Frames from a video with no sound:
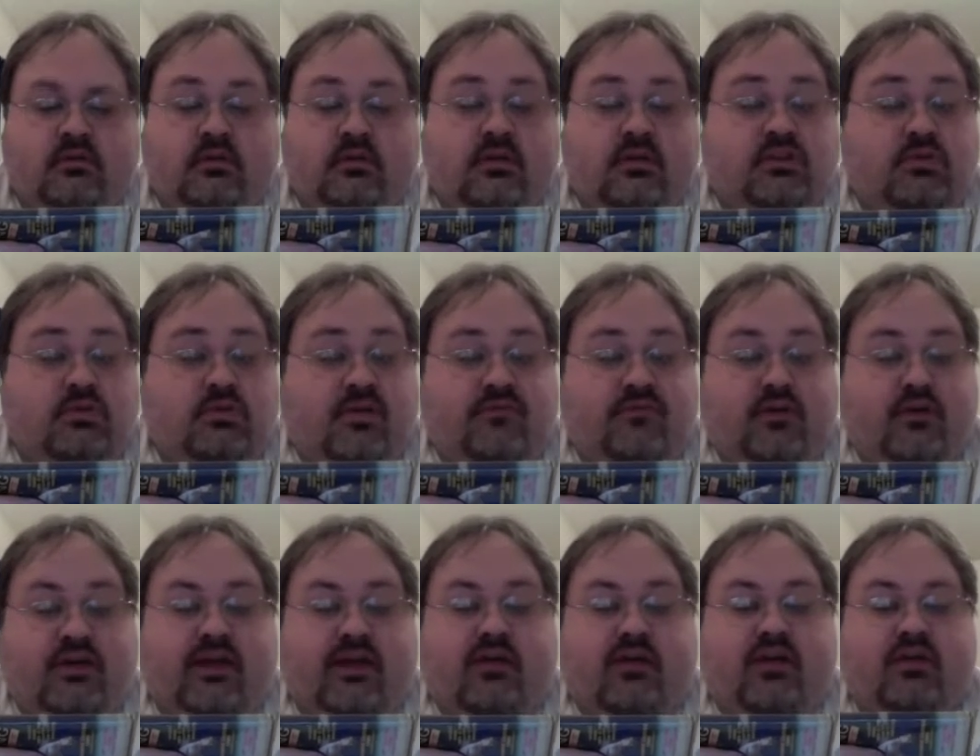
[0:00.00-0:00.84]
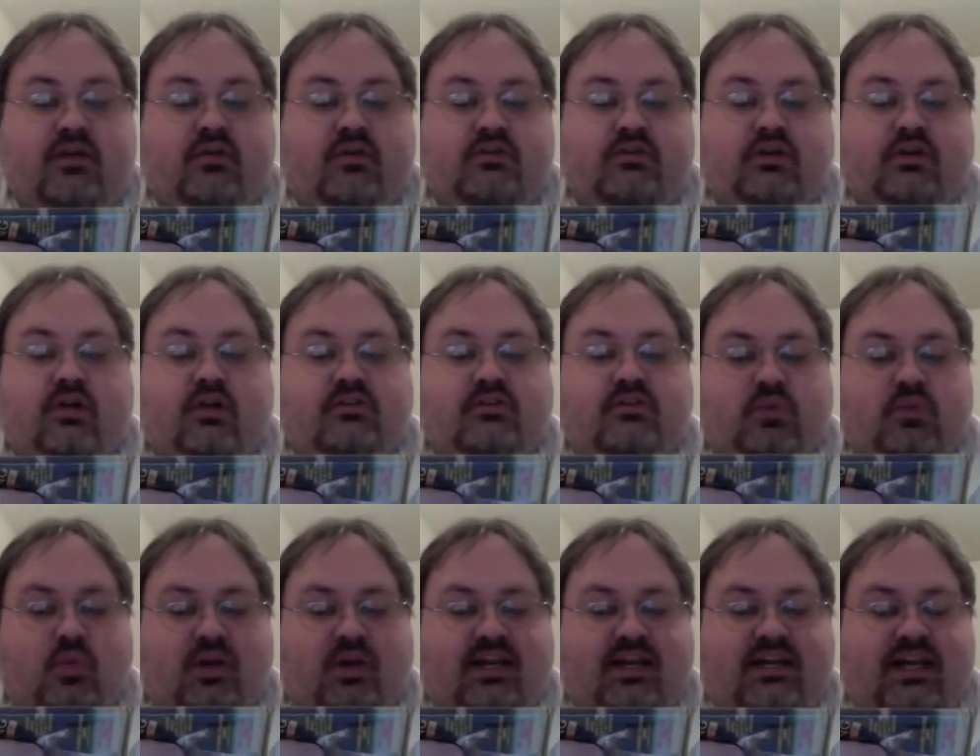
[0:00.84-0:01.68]
twenty-four karat gold cards are
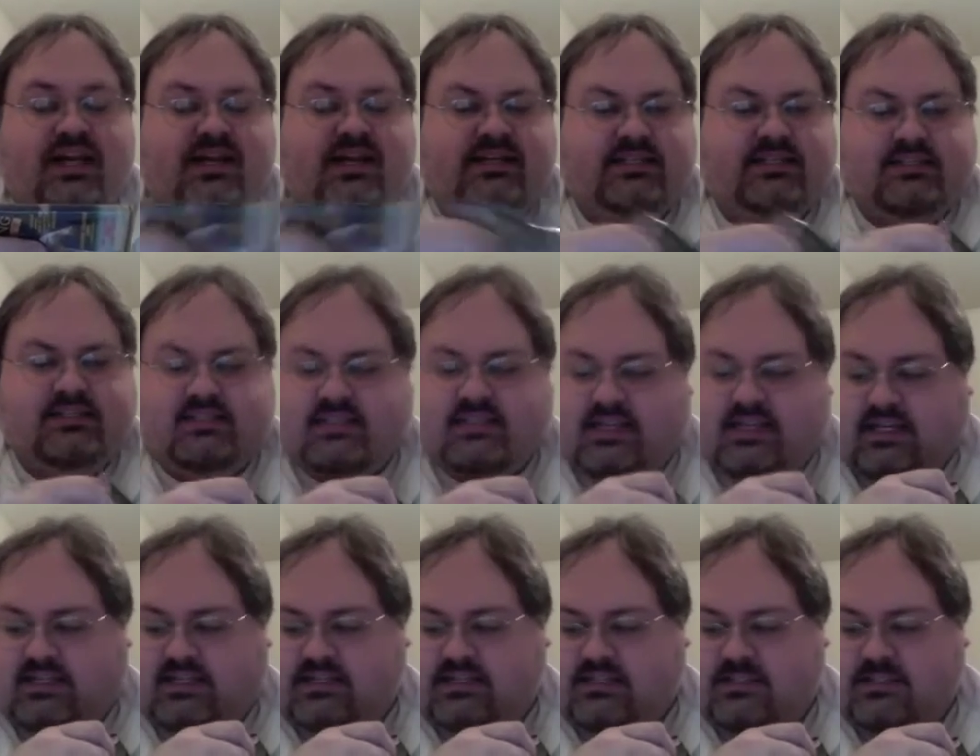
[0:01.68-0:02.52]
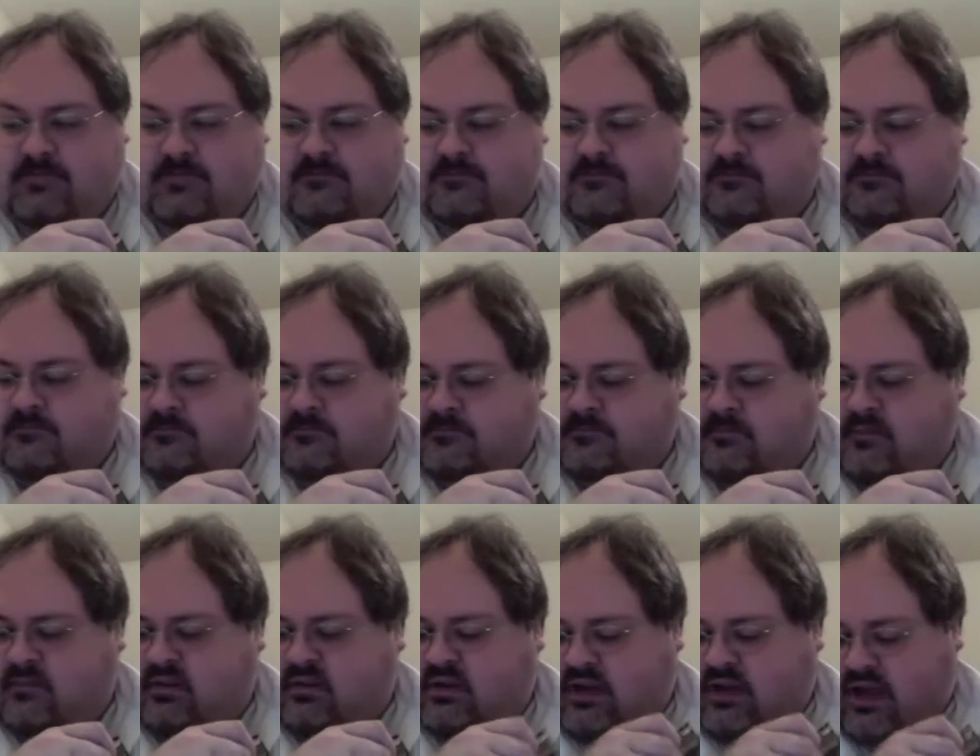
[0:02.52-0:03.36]
one in ninety-six.
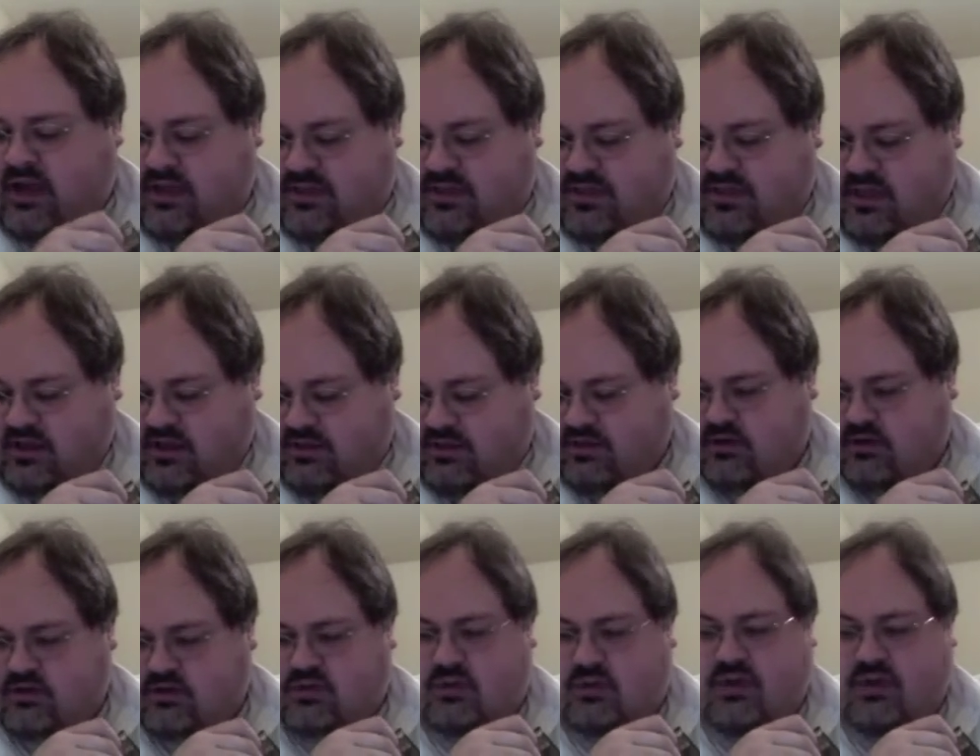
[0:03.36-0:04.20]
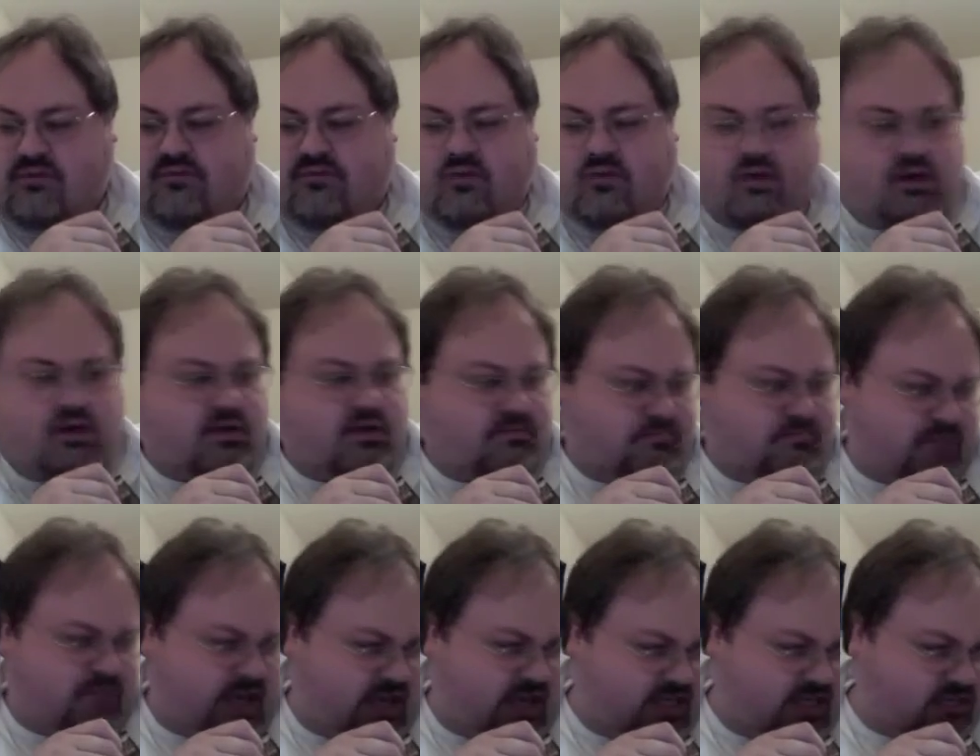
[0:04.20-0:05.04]
I think there are twenty-four
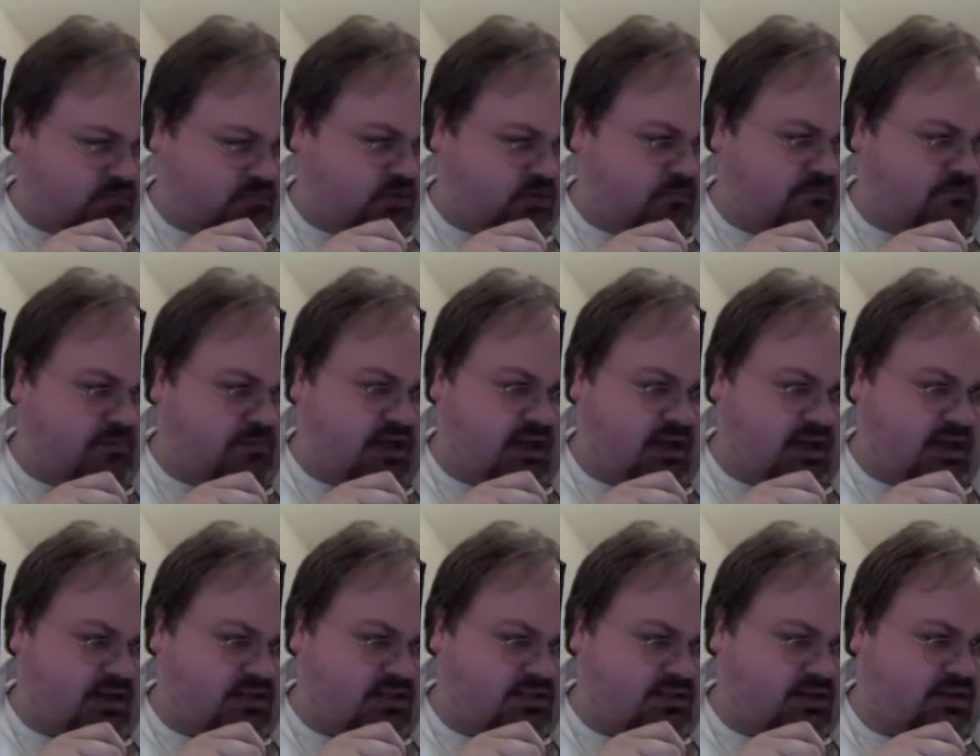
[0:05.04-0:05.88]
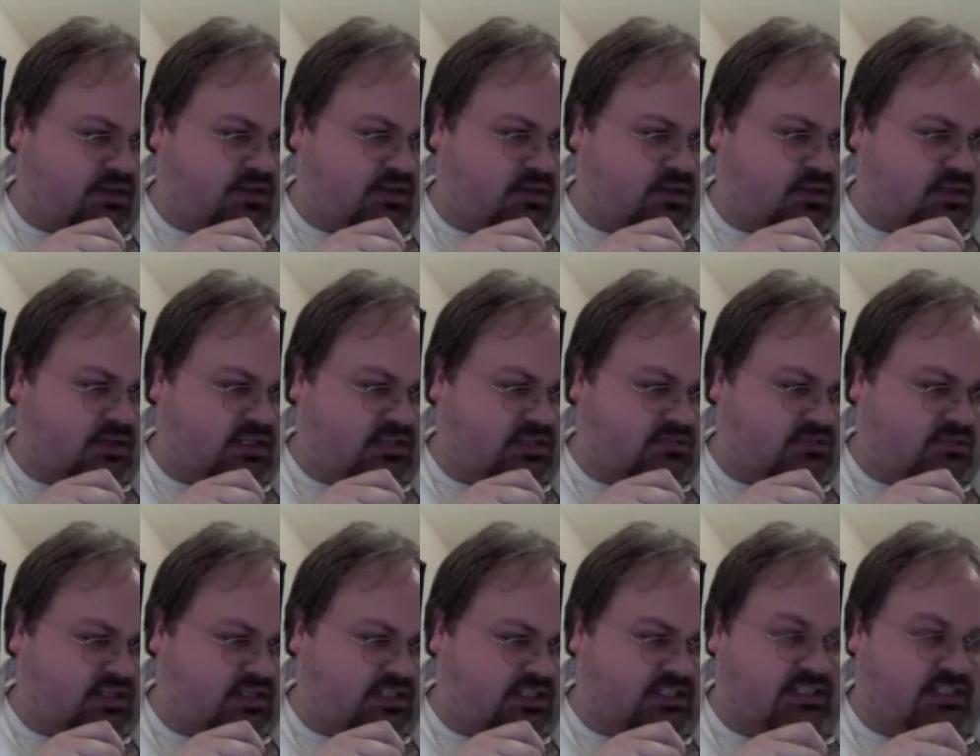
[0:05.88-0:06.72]
packs per box, although it doesn't
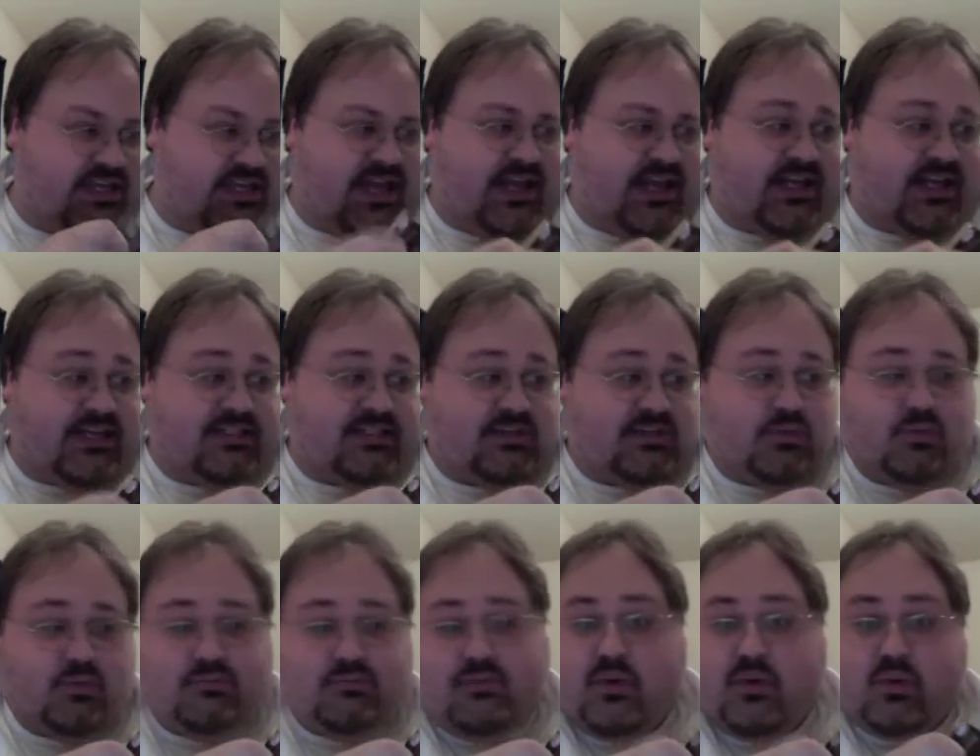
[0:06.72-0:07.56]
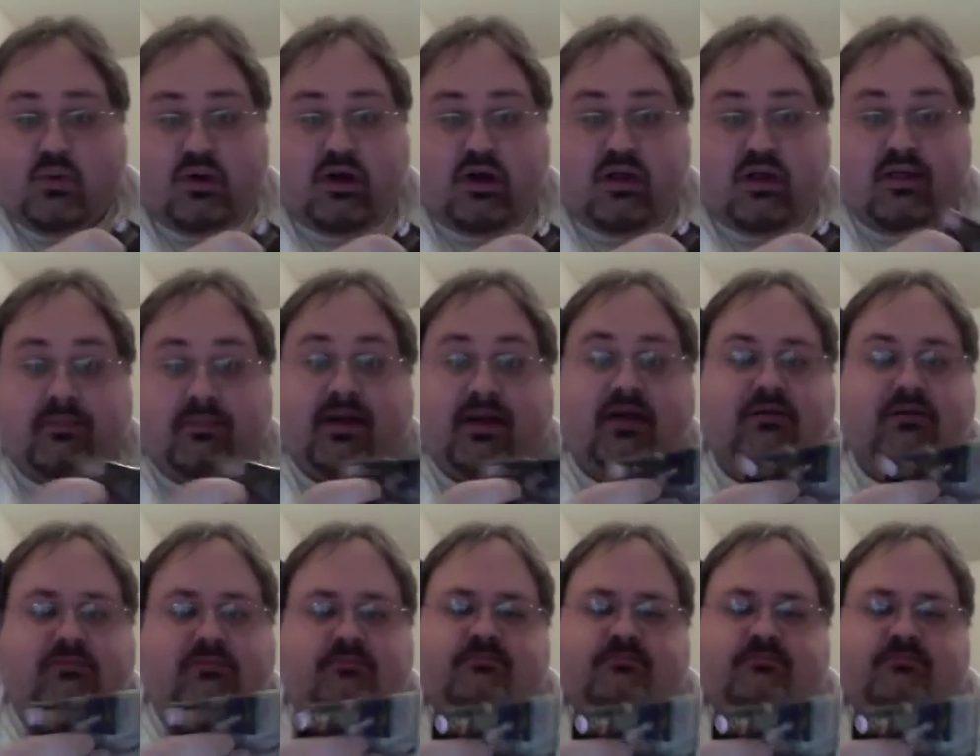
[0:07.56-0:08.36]
really say because we weren't all about